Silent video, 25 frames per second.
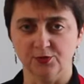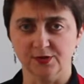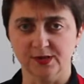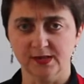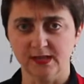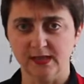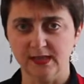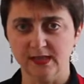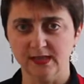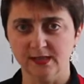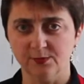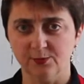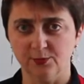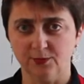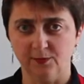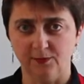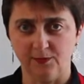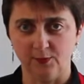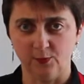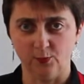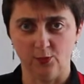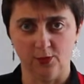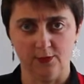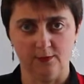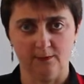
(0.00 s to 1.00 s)
sensible
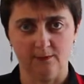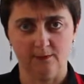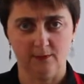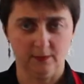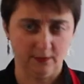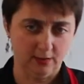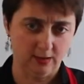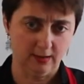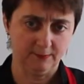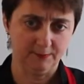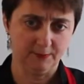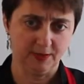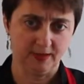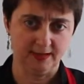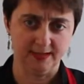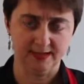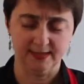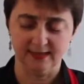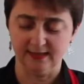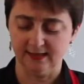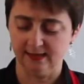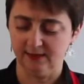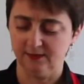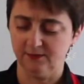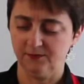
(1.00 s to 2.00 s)
for what I'm going to
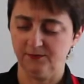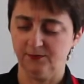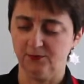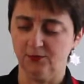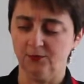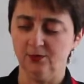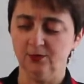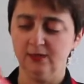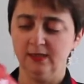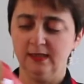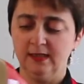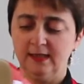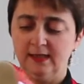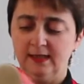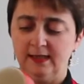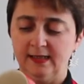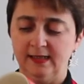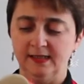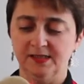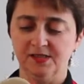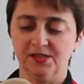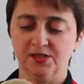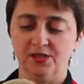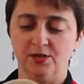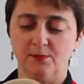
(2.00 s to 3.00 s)
need it for
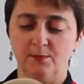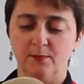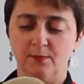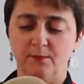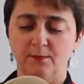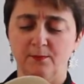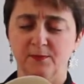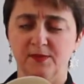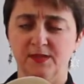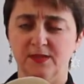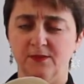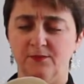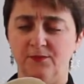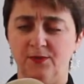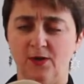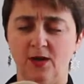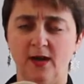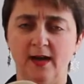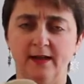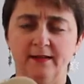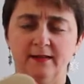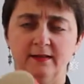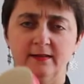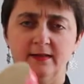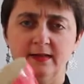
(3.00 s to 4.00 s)
is to
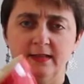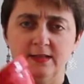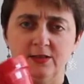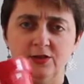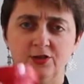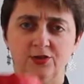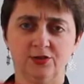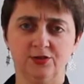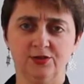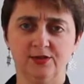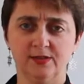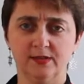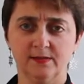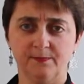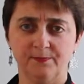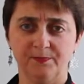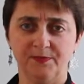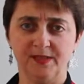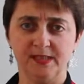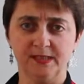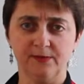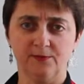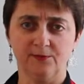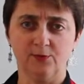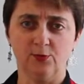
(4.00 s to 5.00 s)
divide it and use
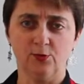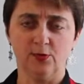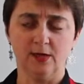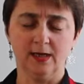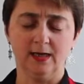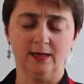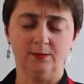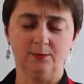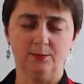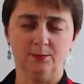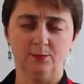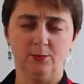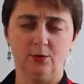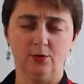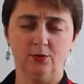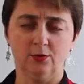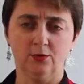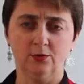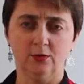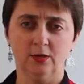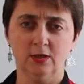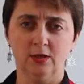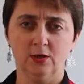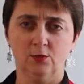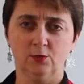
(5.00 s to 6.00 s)
this 4-cup
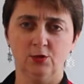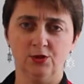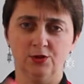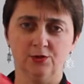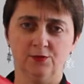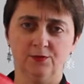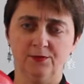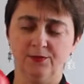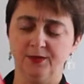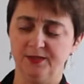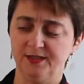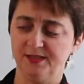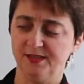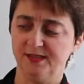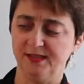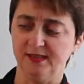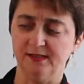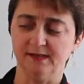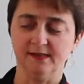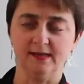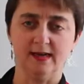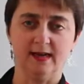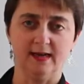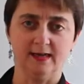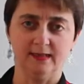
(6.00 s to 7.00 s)
bowl, which will feed
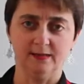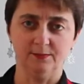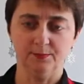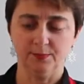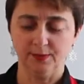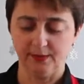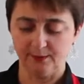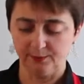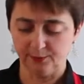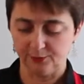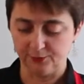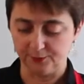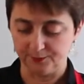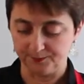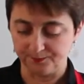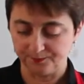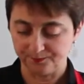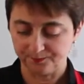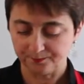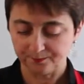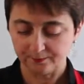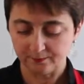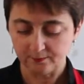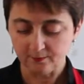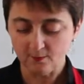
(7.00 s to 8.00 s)
6 to 8 people.
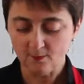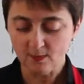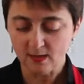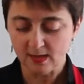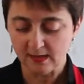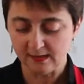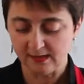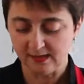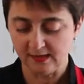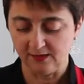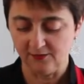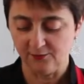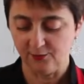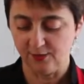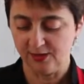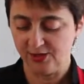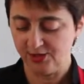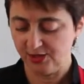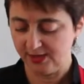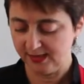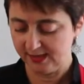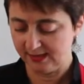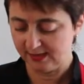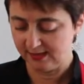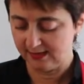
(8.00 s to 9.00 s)
So if we
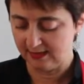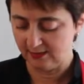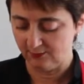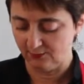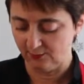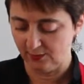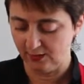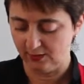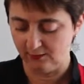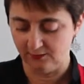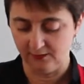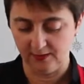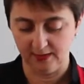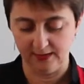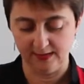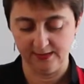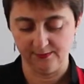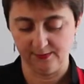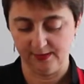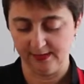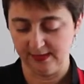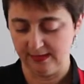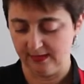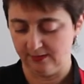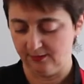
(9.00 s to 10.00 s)
just get rid of these
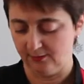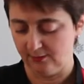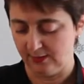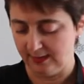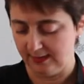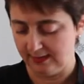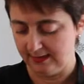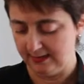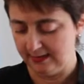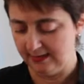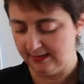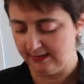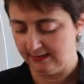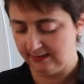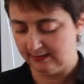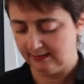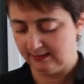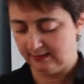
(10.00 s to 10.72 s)
ones out the way.